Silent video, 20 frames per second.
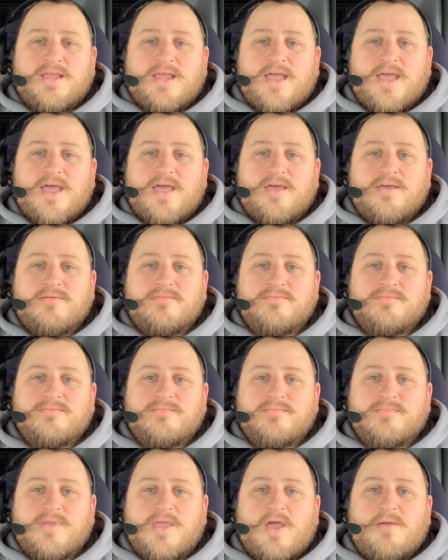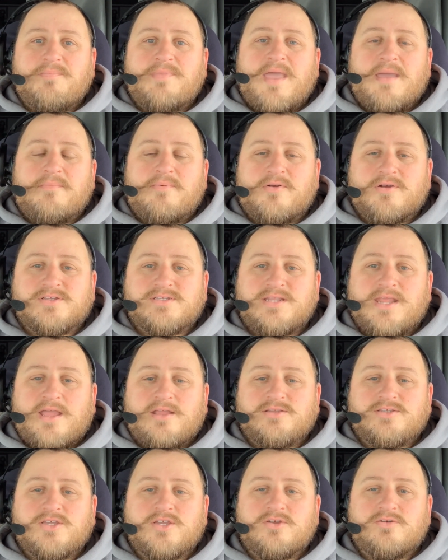help that person
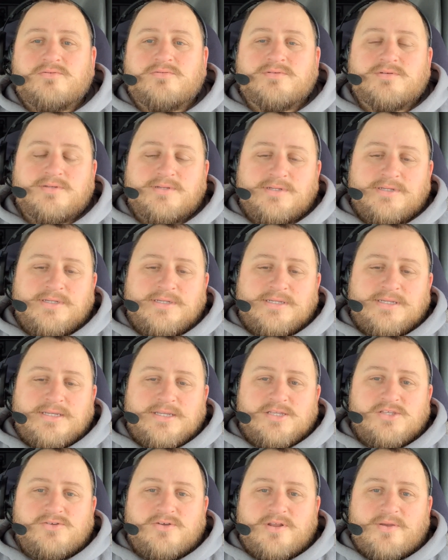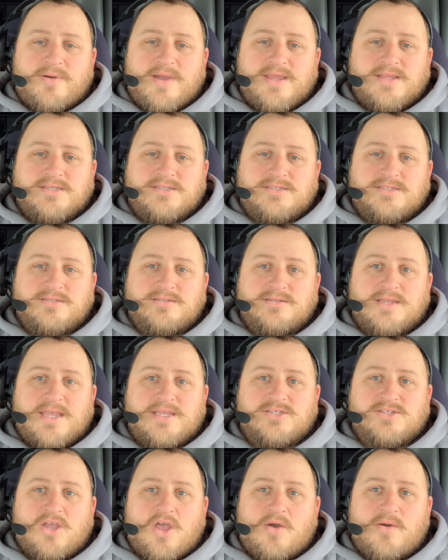out too. So anyways,
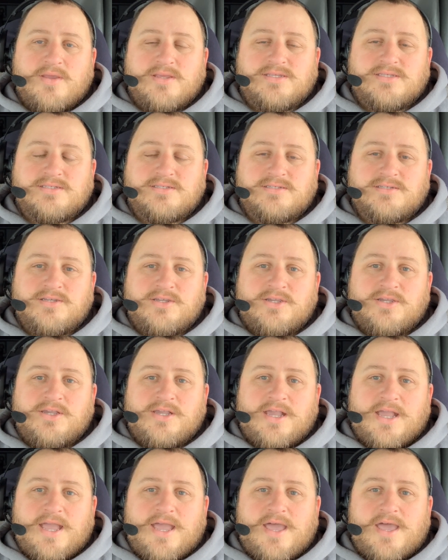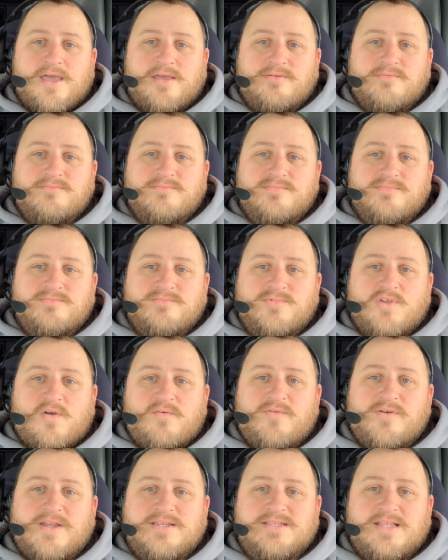as always,
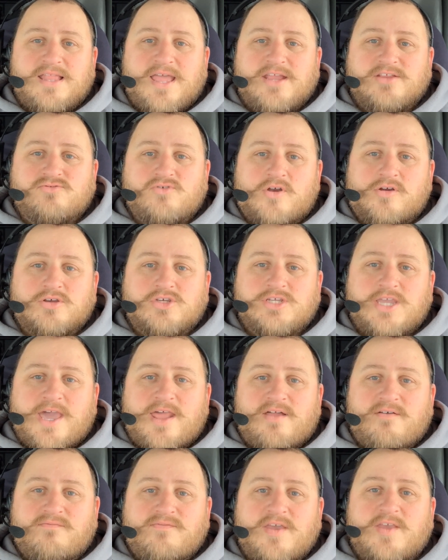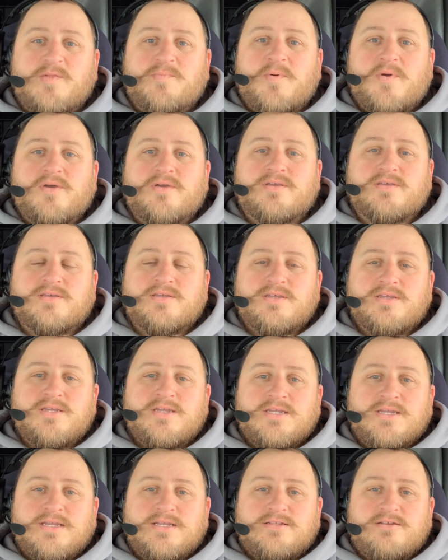don't forget to like Trucker Chad on Facebook.
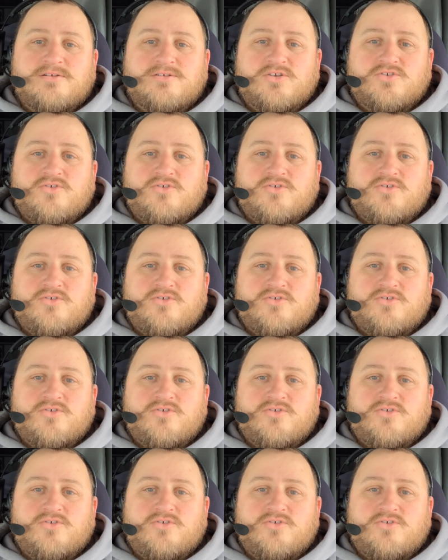There's